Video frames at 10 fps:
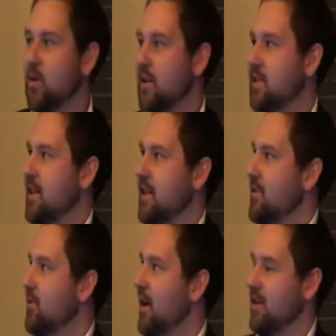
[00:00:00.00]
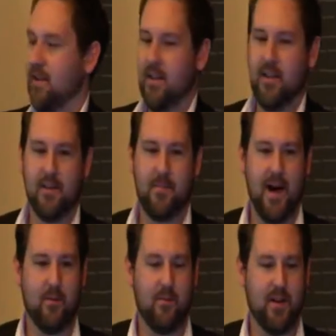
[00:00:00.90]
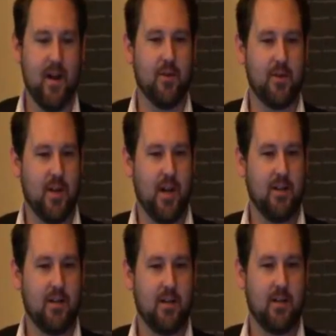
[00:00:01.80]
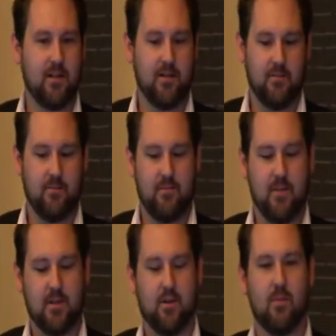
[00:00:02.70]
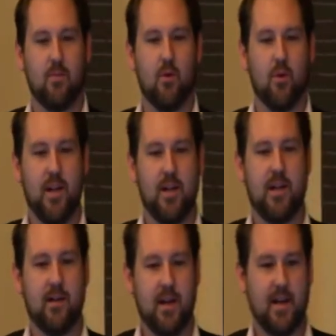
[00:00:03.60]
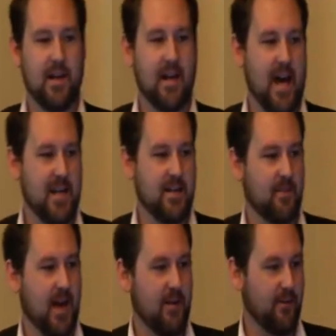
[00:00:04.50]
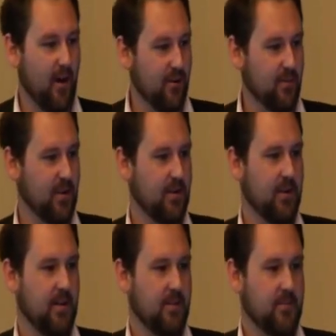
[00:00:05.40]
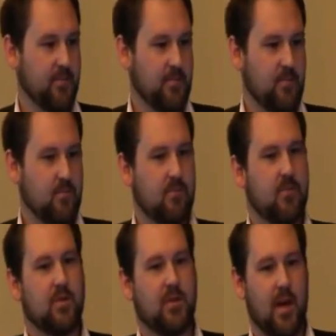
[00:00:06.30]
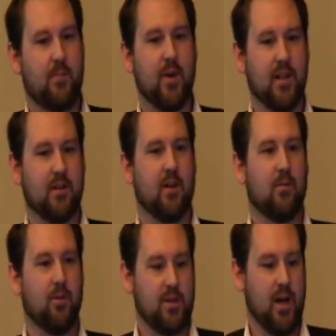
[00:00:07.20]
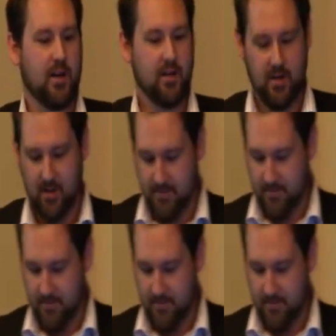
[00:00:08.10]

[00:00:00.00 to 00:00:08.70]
we can see that right in the part where we don't want change, there's a lot more engagement and involvement, so that brings a lot more change.